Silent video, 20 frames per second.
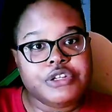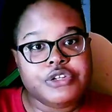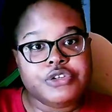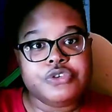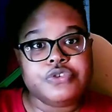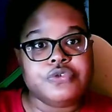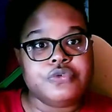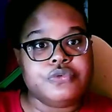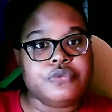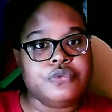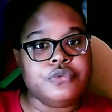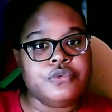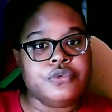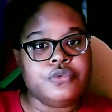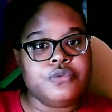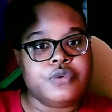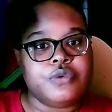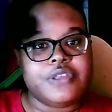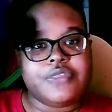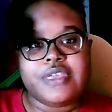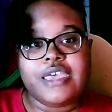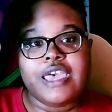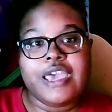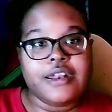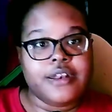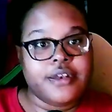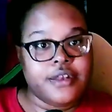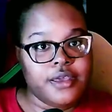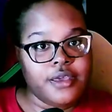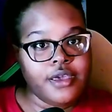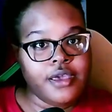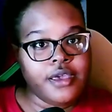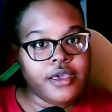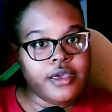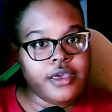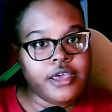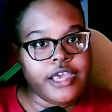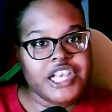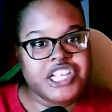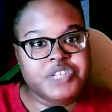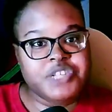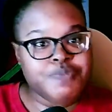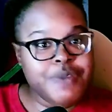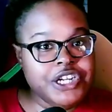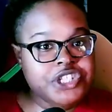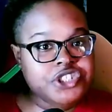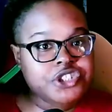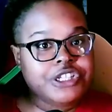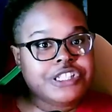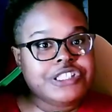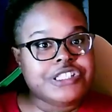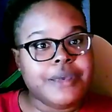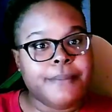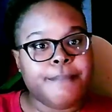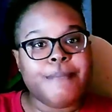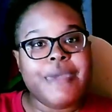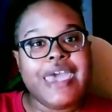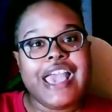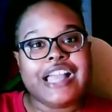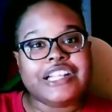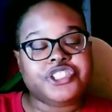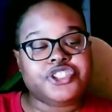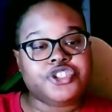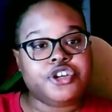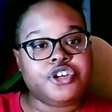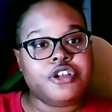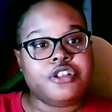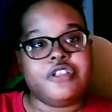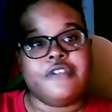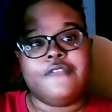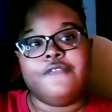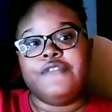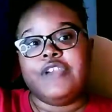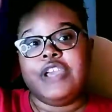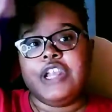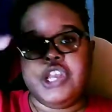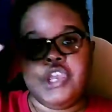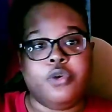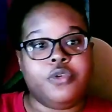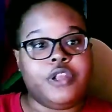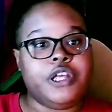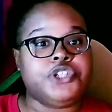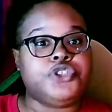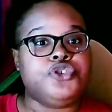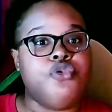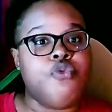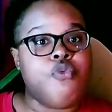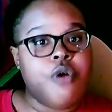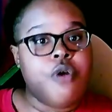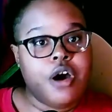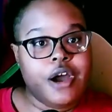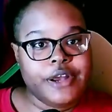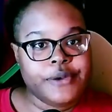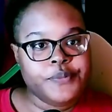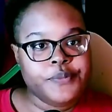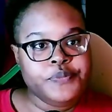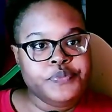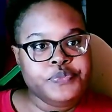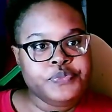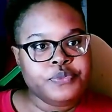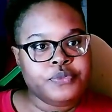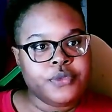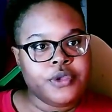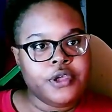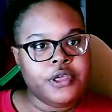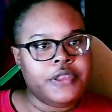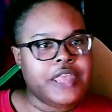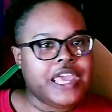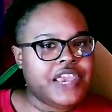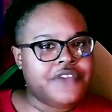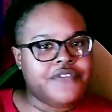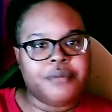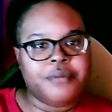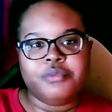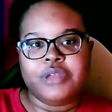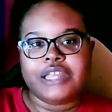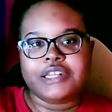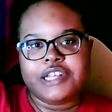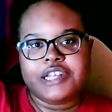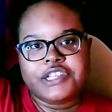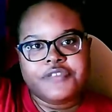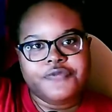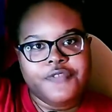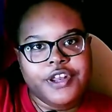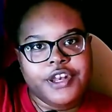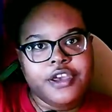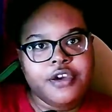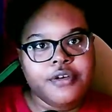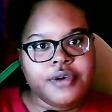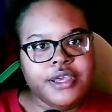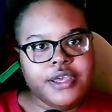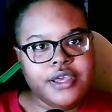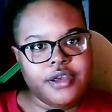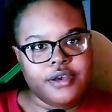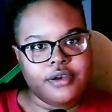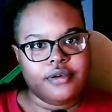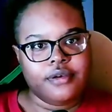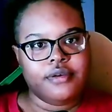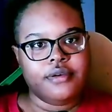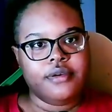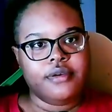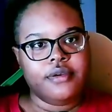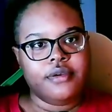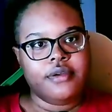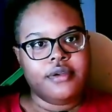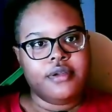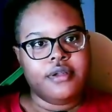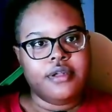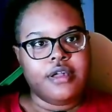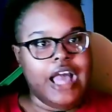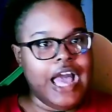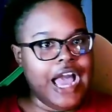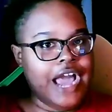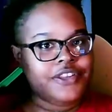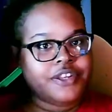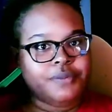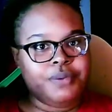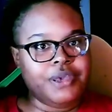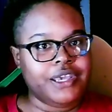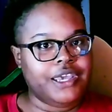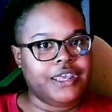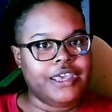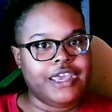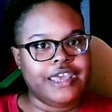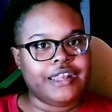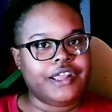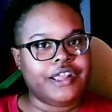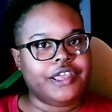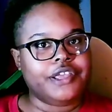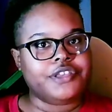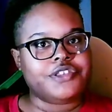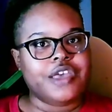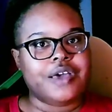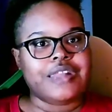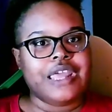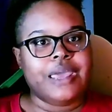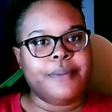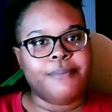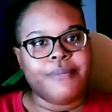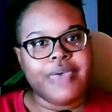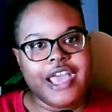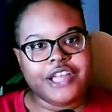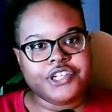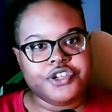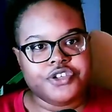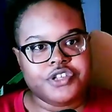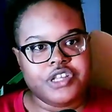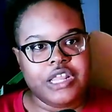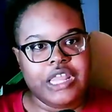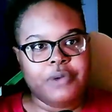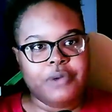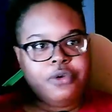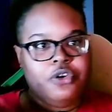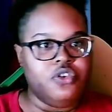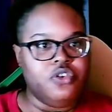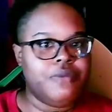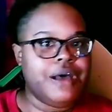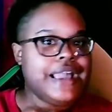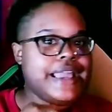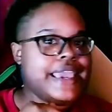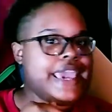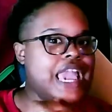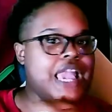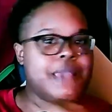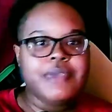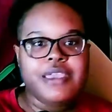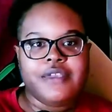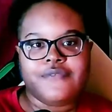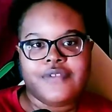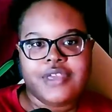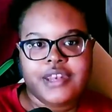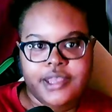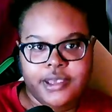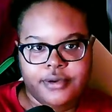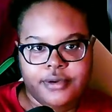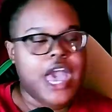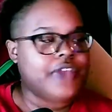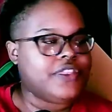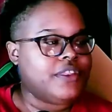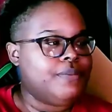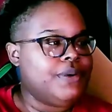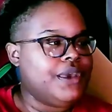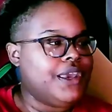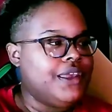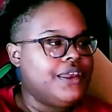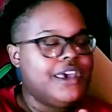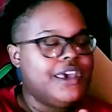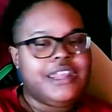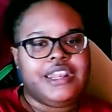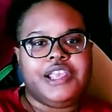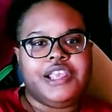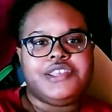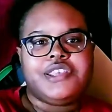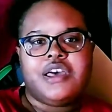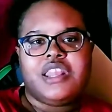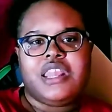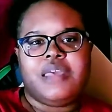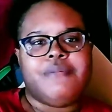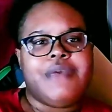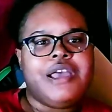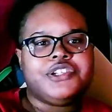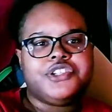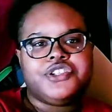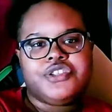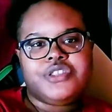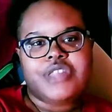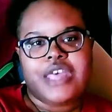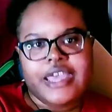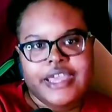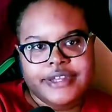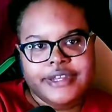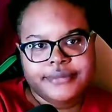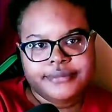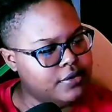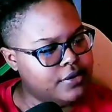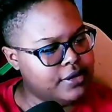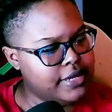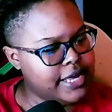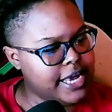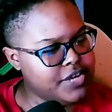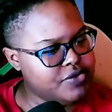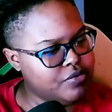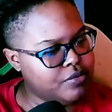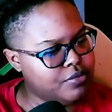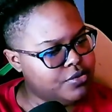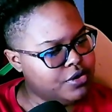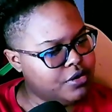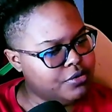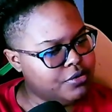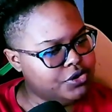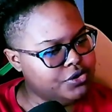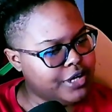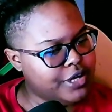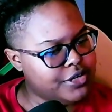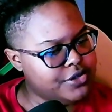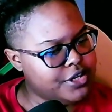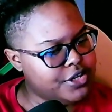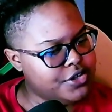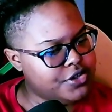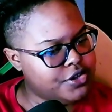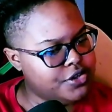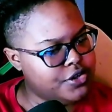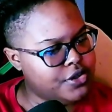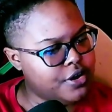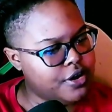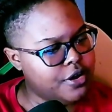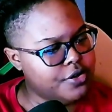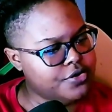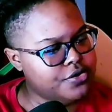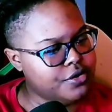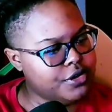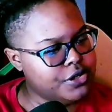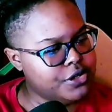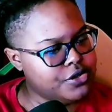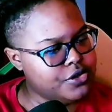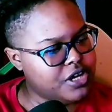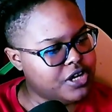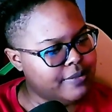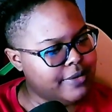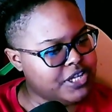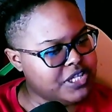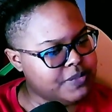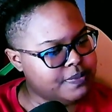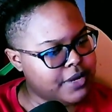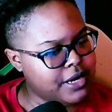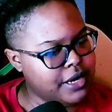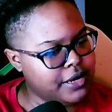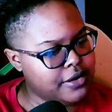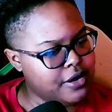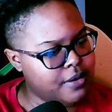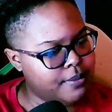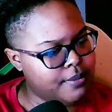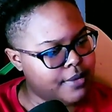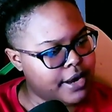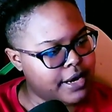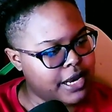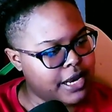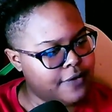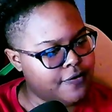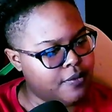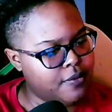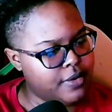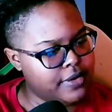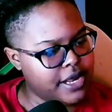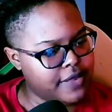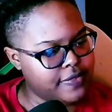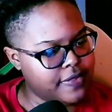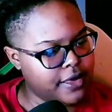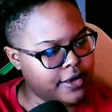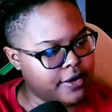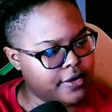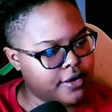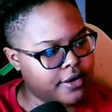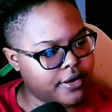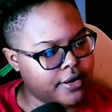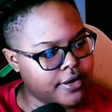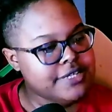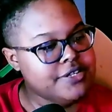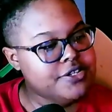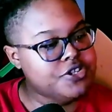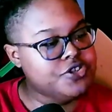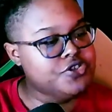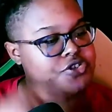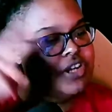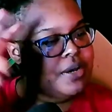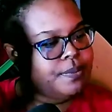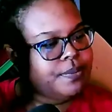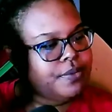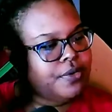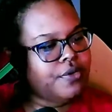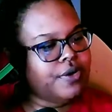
do with editing, especially to match the video that you want. Like if I'm like this video here, I have to pick an editing style that matches it. Like when I do my gaming video, I have to pick an editing style that matches that. The last one was good with transitions. They're also concerned about spending their money for what they think are simple